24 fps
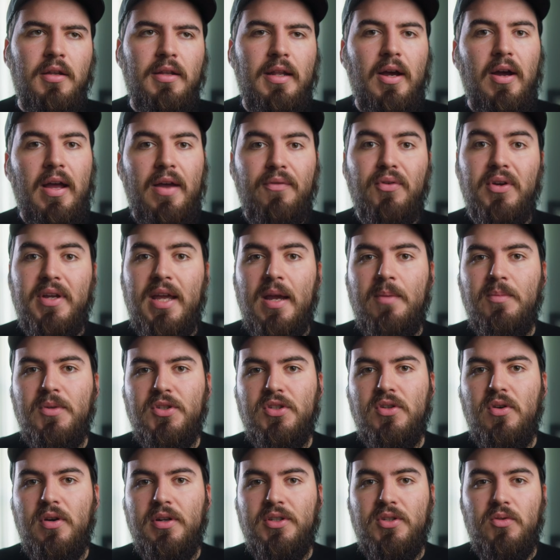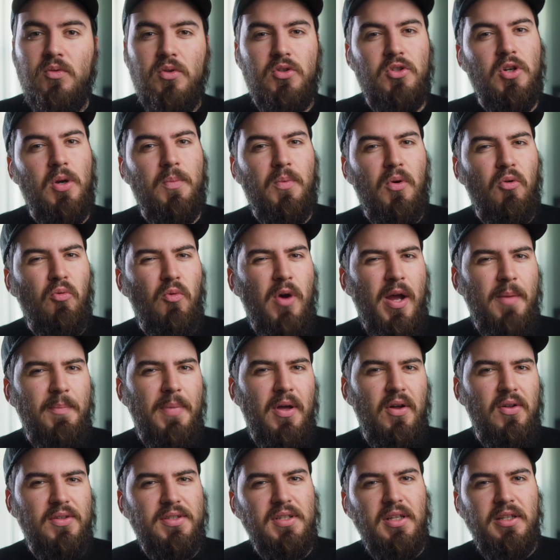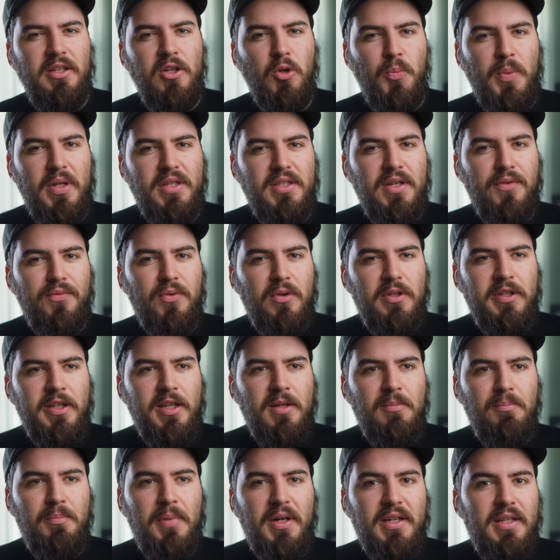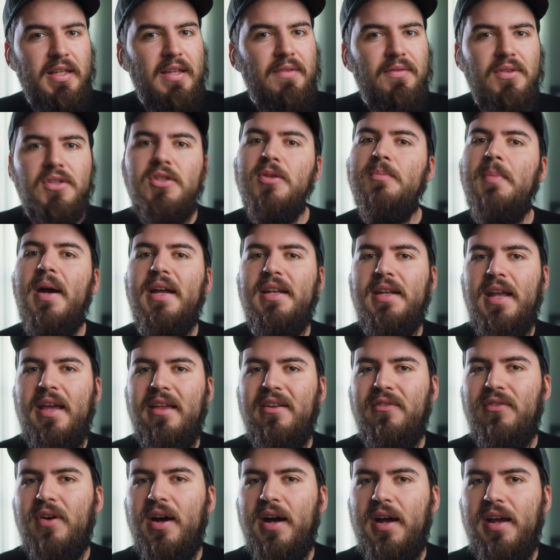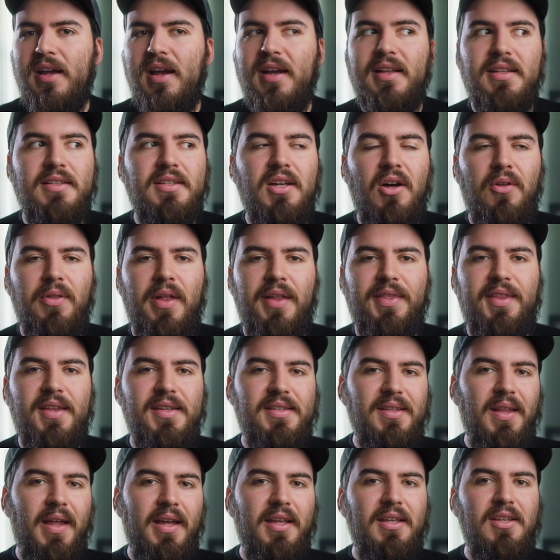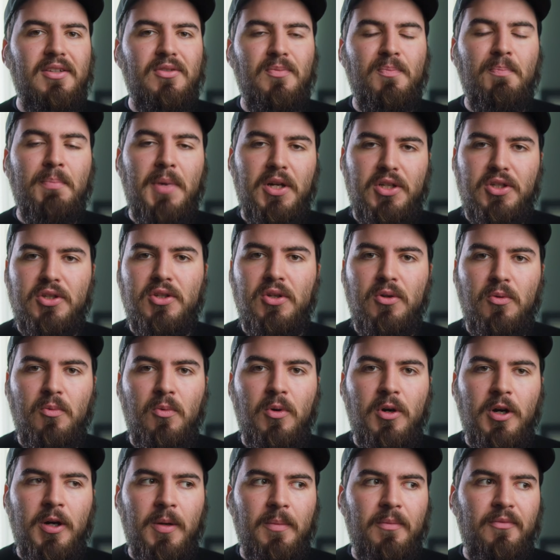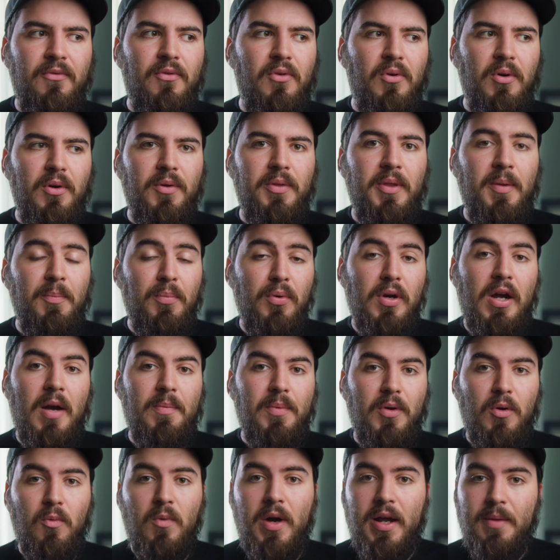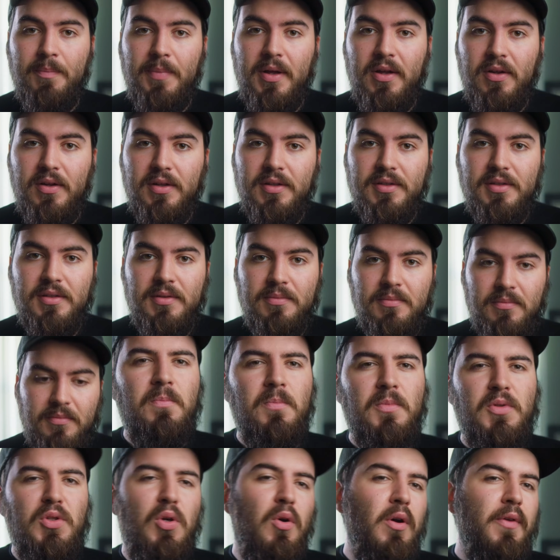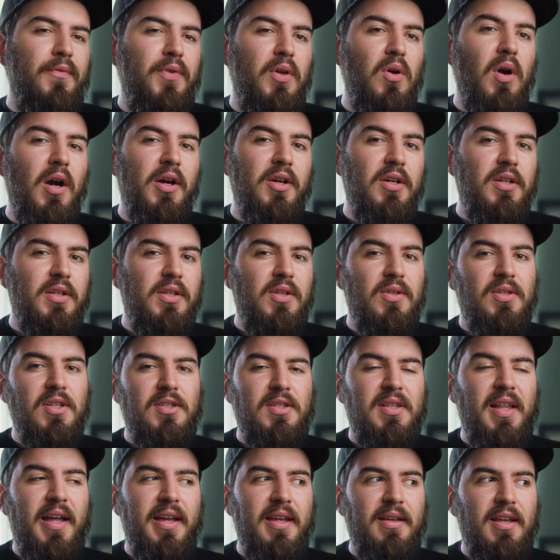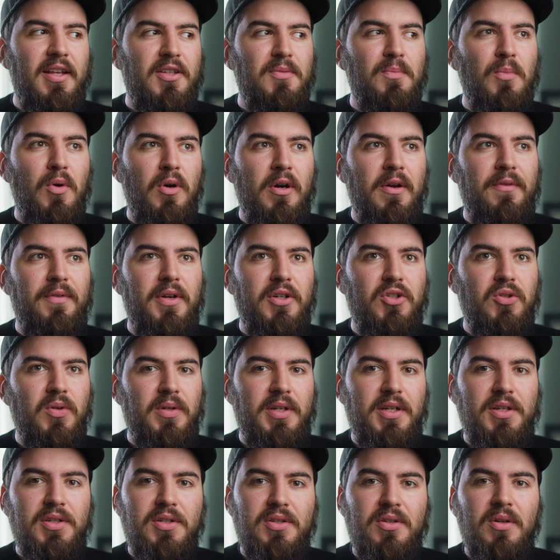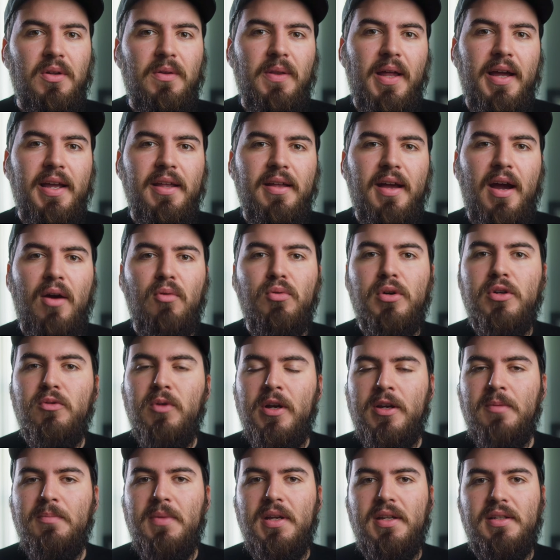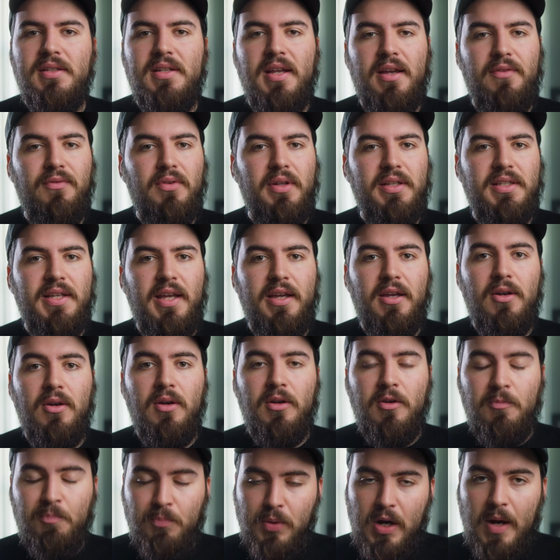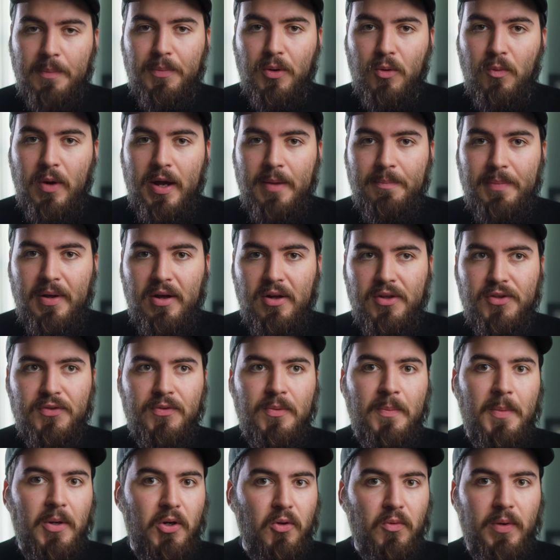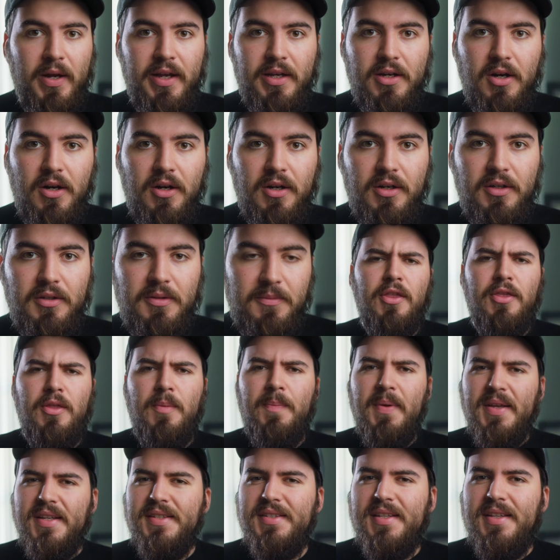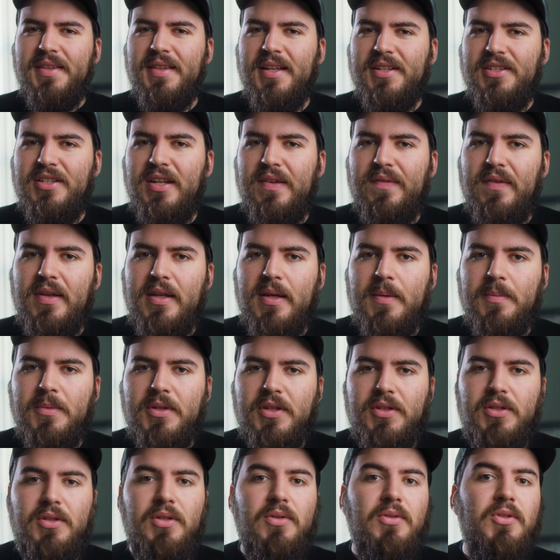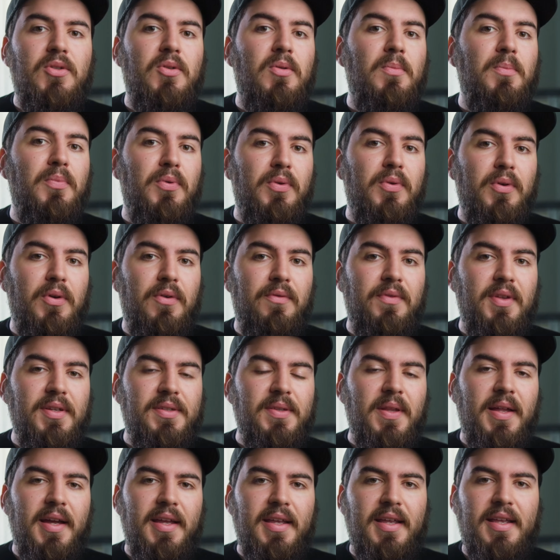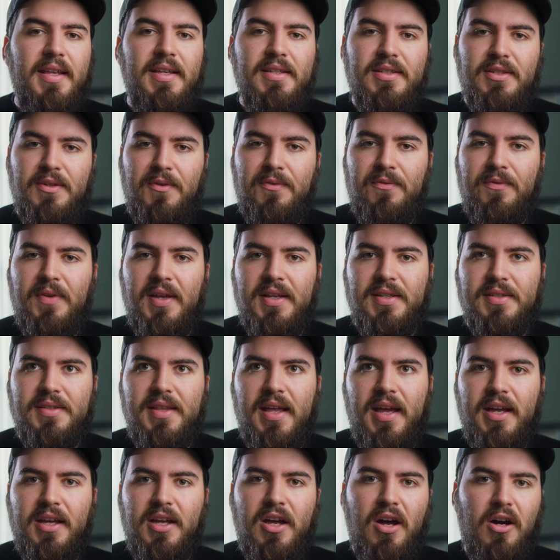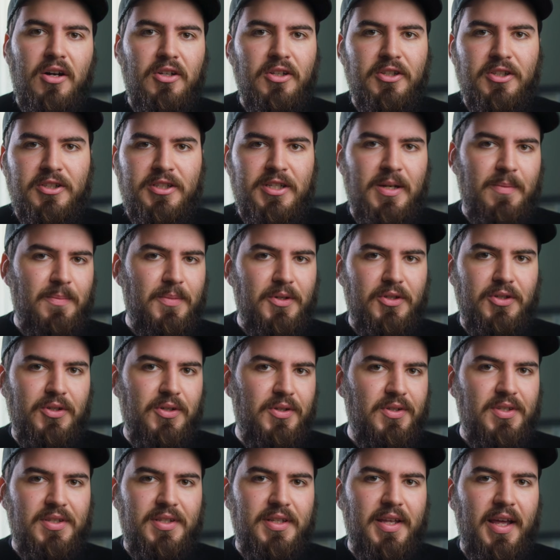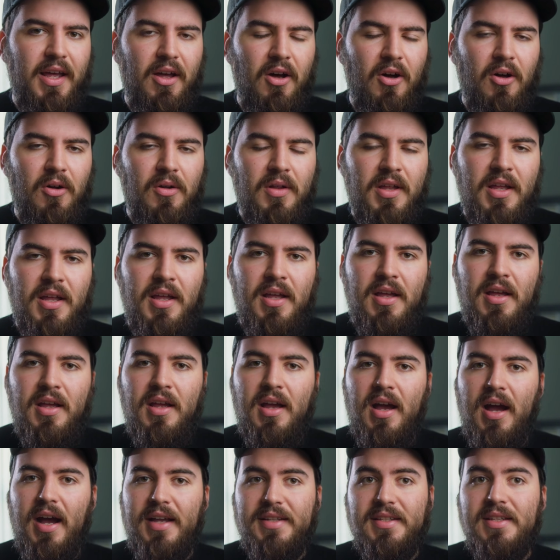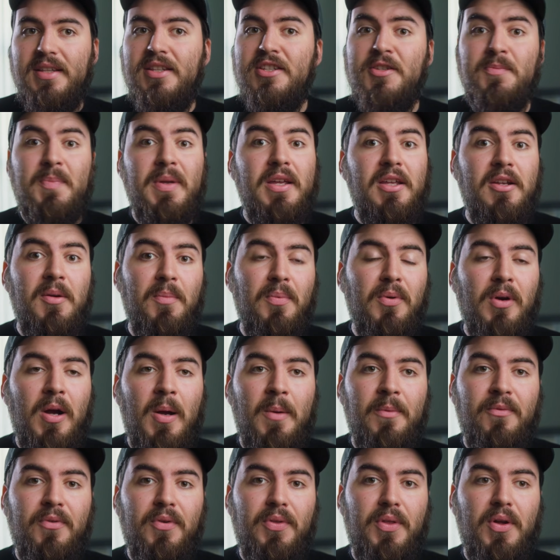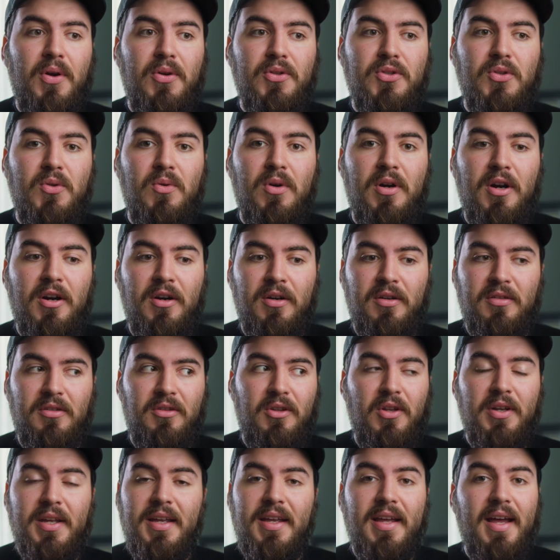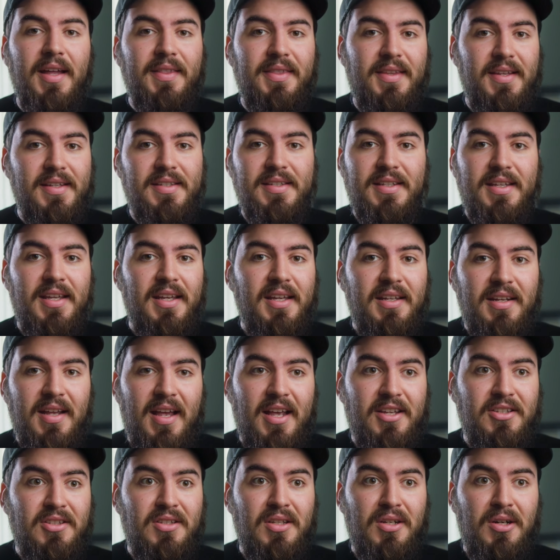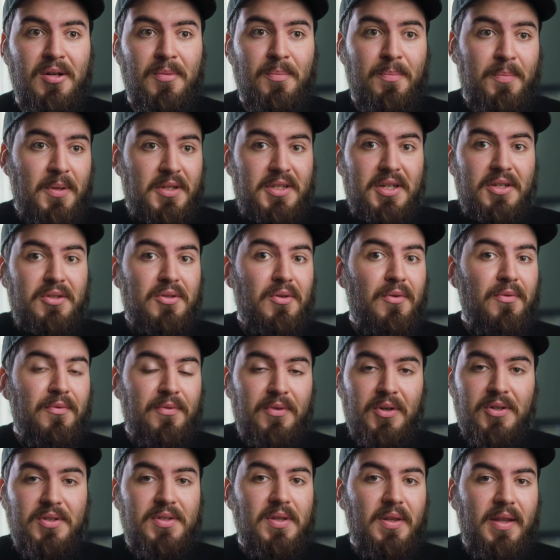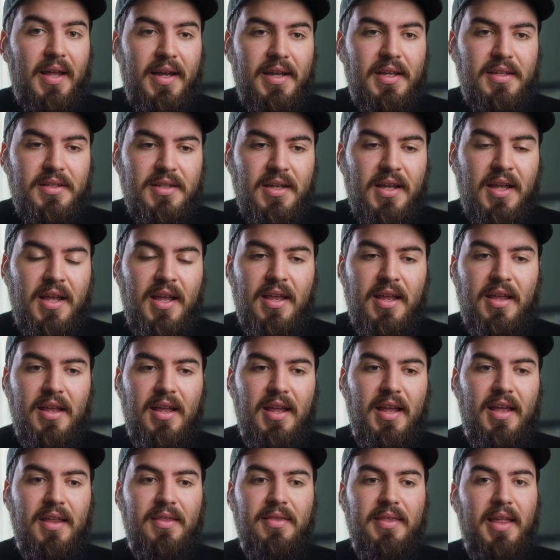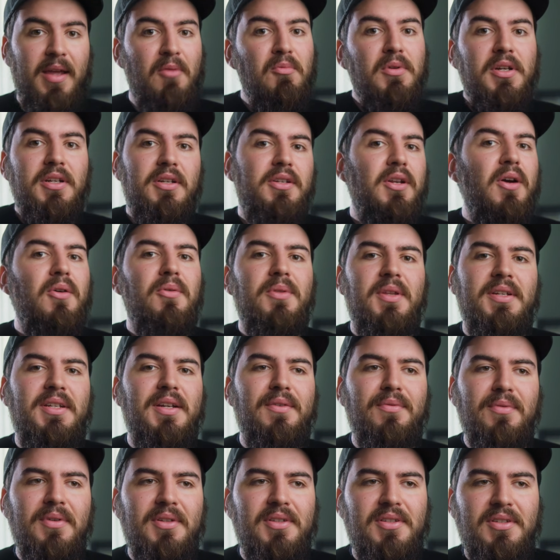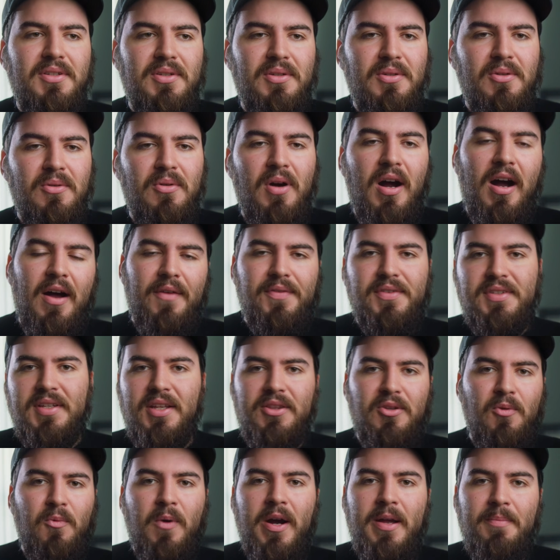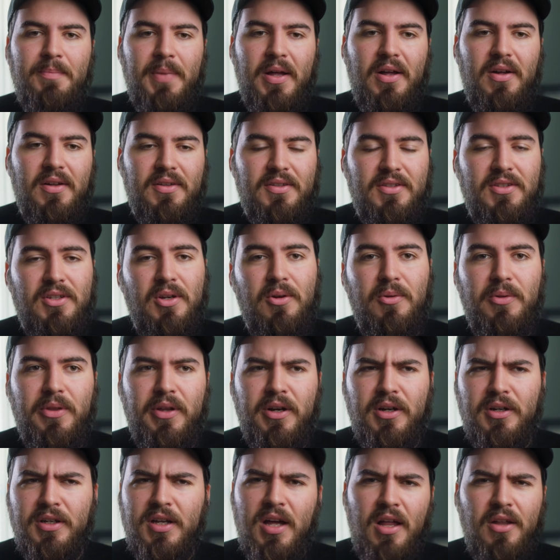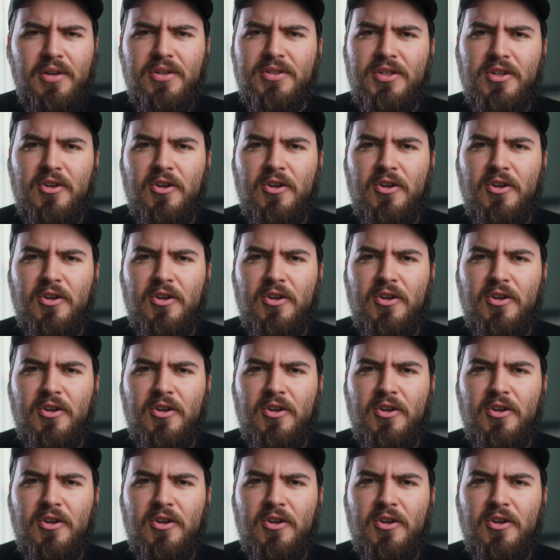Now, every camera is going to interpret white balance a little bit differently, but even to my native eye, I can tell that this light is much too warm for the proper white balance. So if you are going to use this light as more of a traditional light, I would recommend definitely taking a proper white balance from a gray card. The biggest thing that GVM could do to improve this light is to fix that color temperature scale. I see this being a problem for those who are looking at this kit as their potential first light, and they wouldn't know the difference to offset the white balance, so their colors are